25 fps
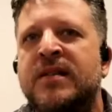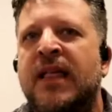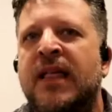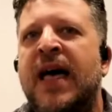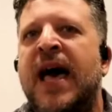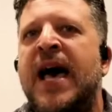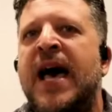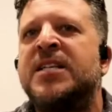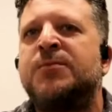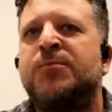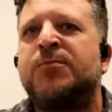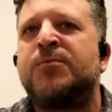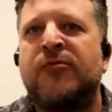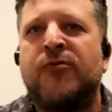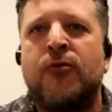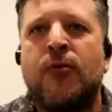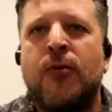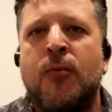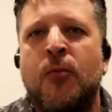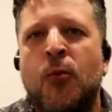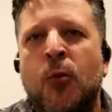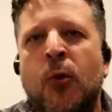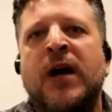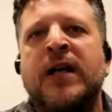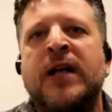Glass
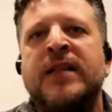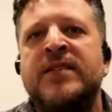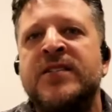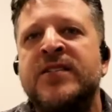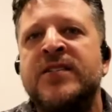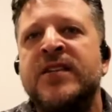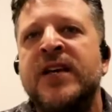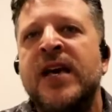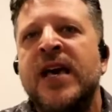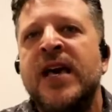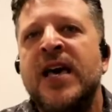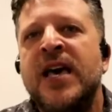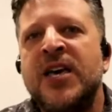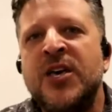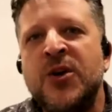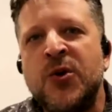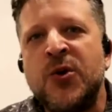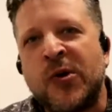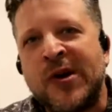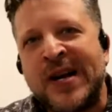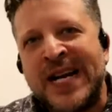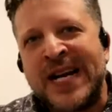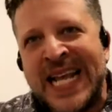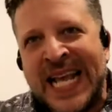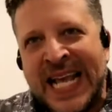perform once, you
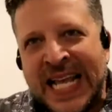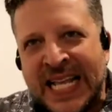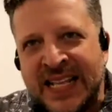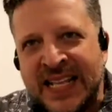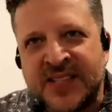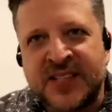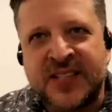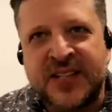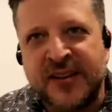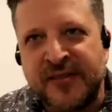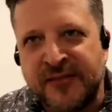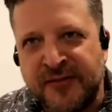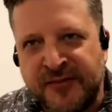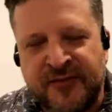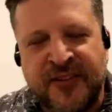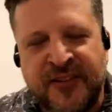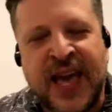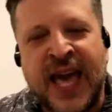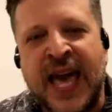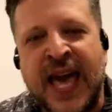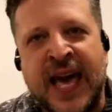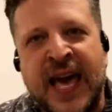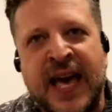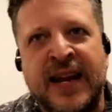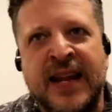are an instant
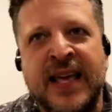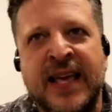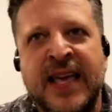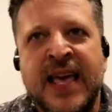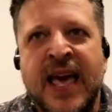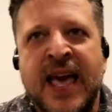fan.